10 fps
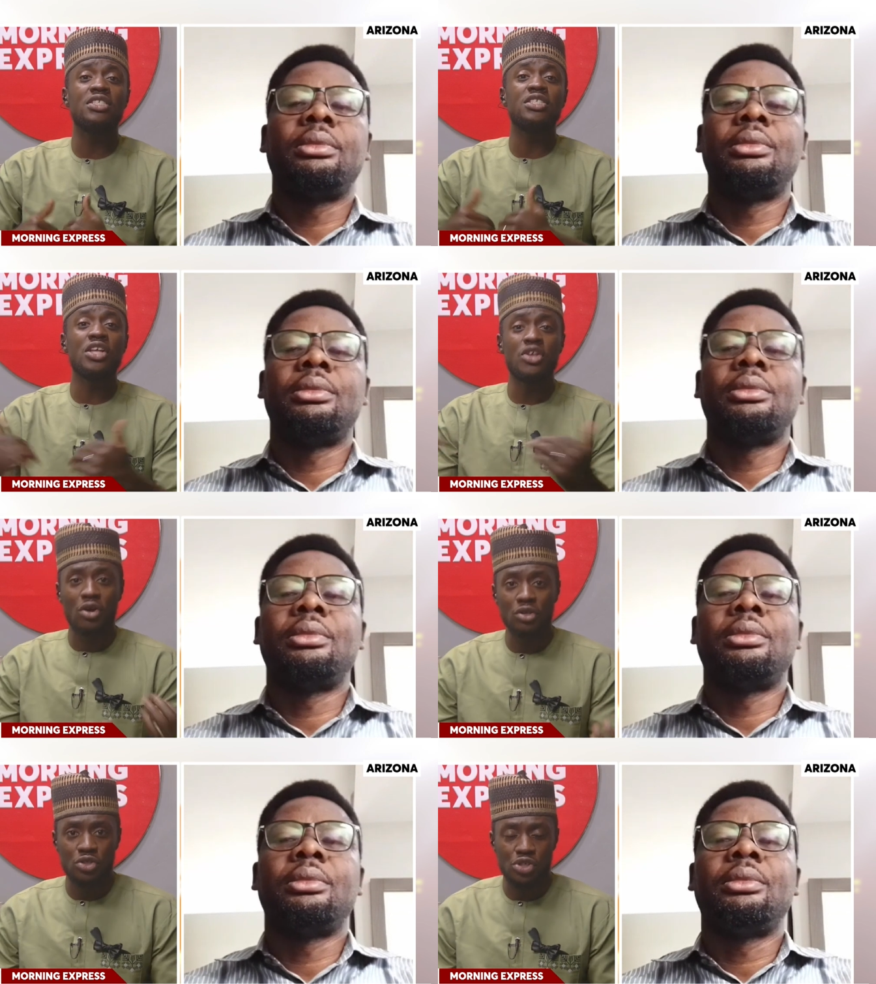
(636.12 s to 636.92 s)

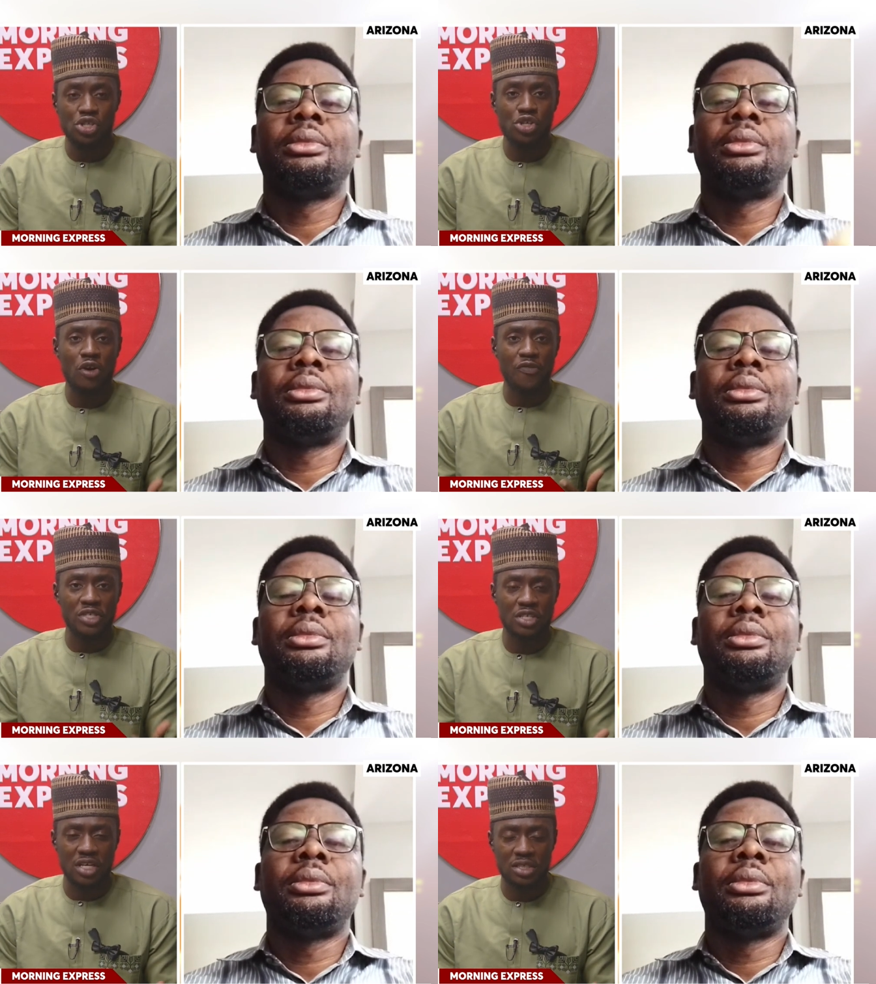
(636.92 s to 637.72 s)
Speaker 1: senior judicial
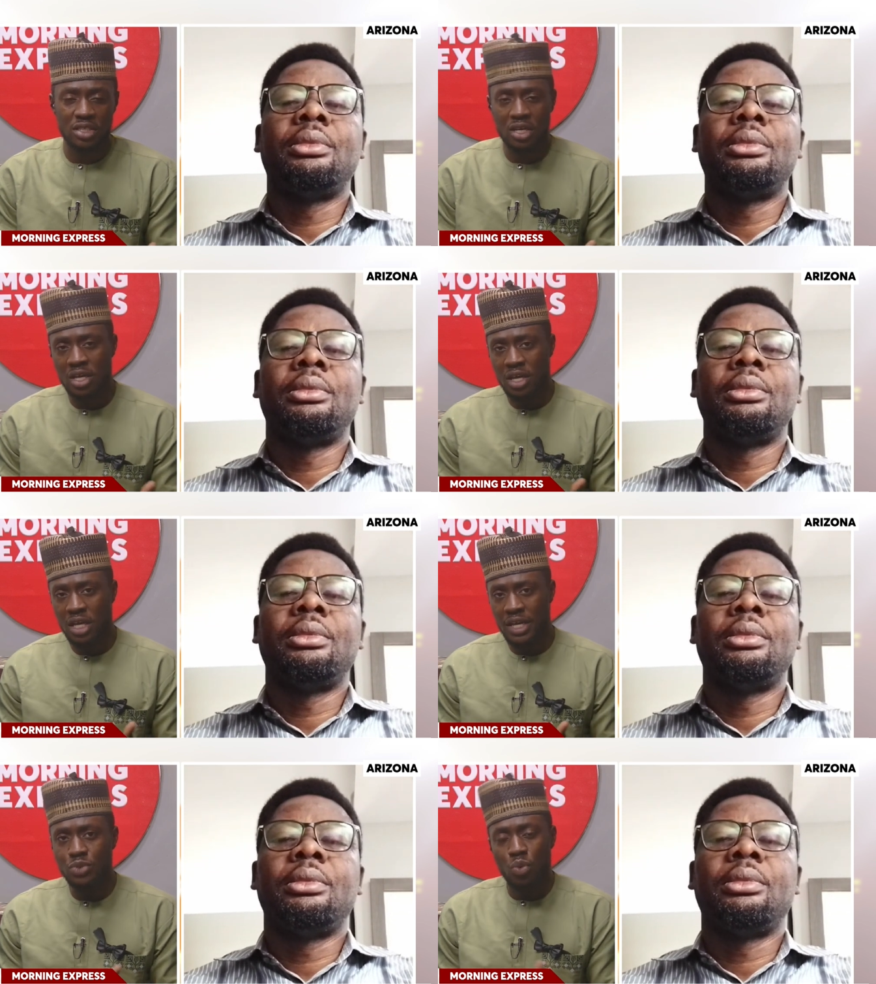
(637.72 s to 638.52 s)
officers
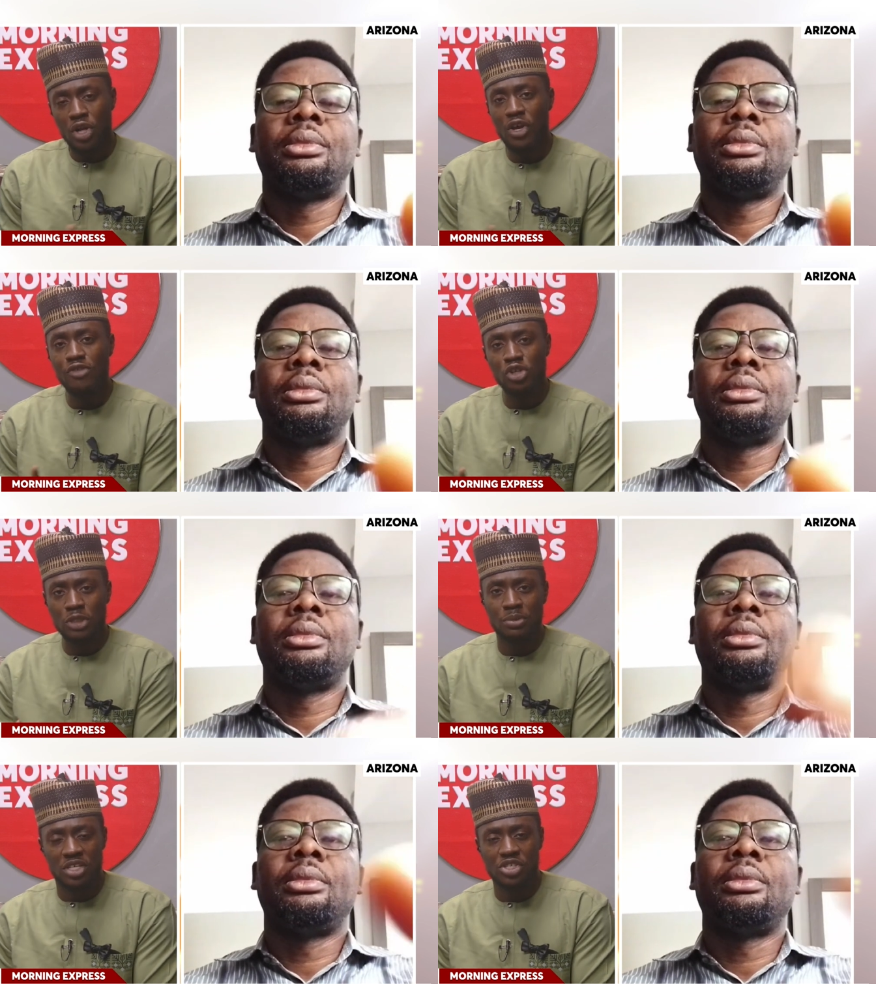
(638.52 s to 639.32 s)
is worthy of
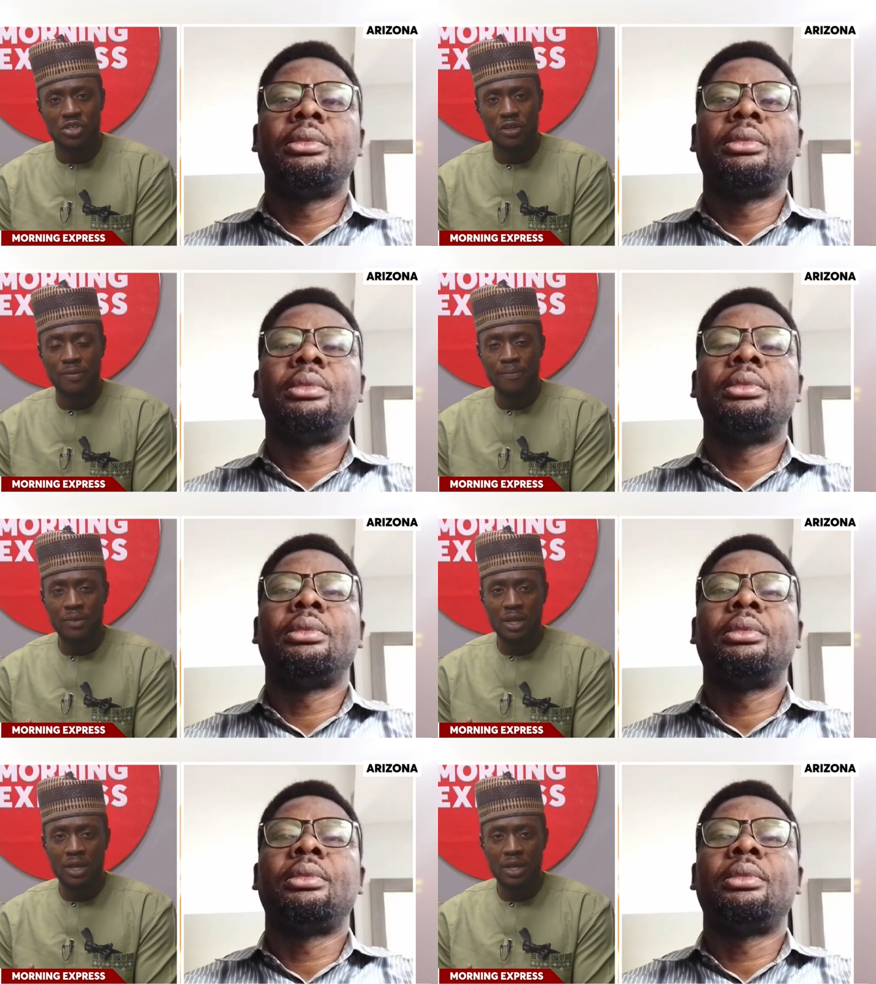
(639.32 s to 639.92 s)
such position,